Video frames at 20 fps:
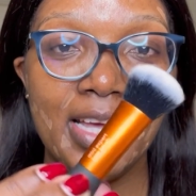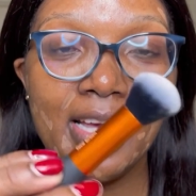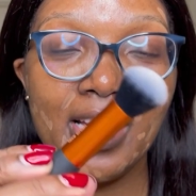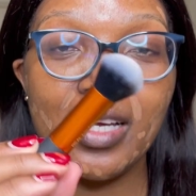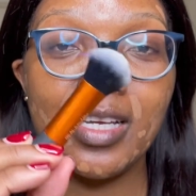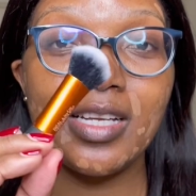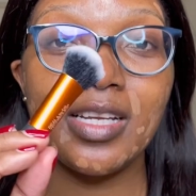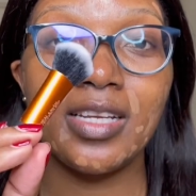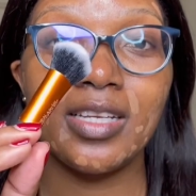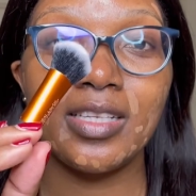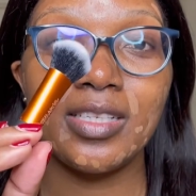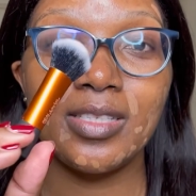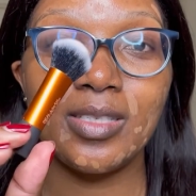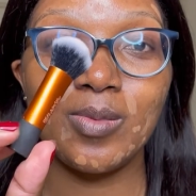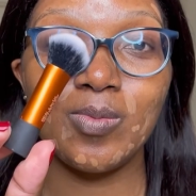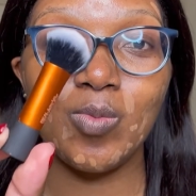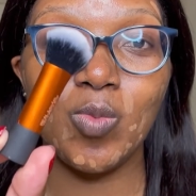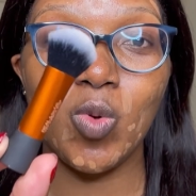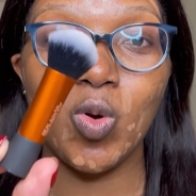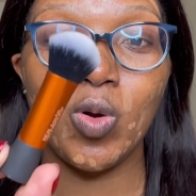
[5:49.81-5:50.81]
A
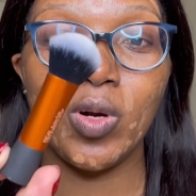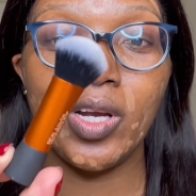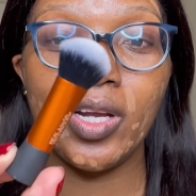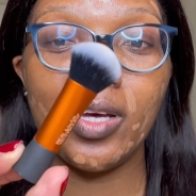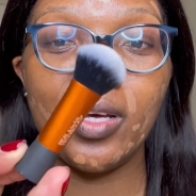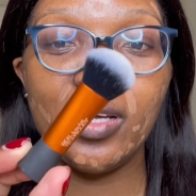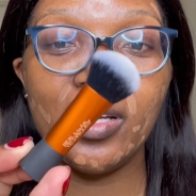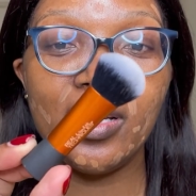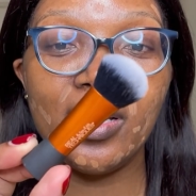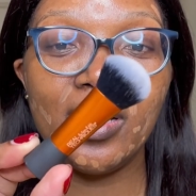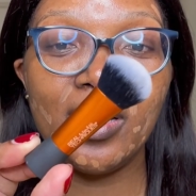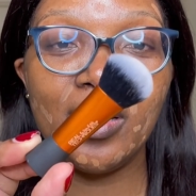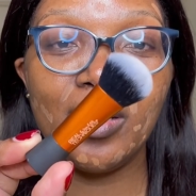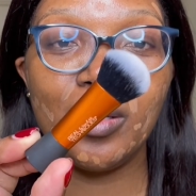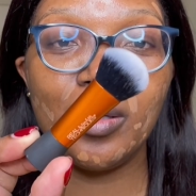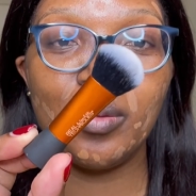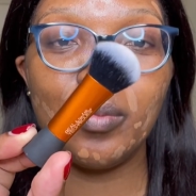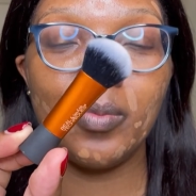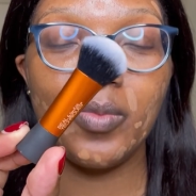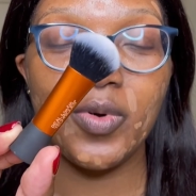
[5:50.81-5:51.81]
smaller
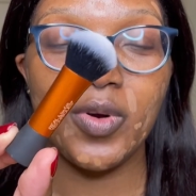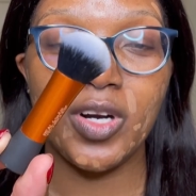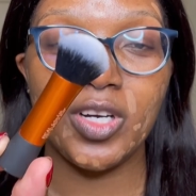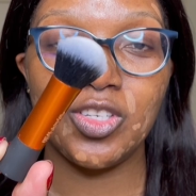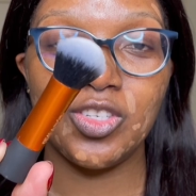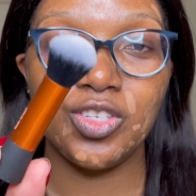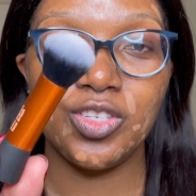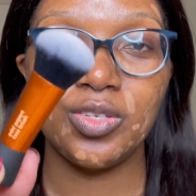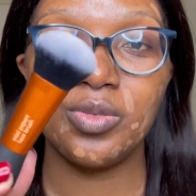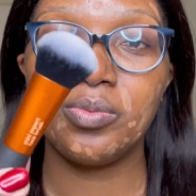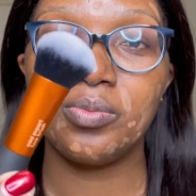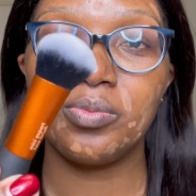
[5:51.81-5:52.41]
brush,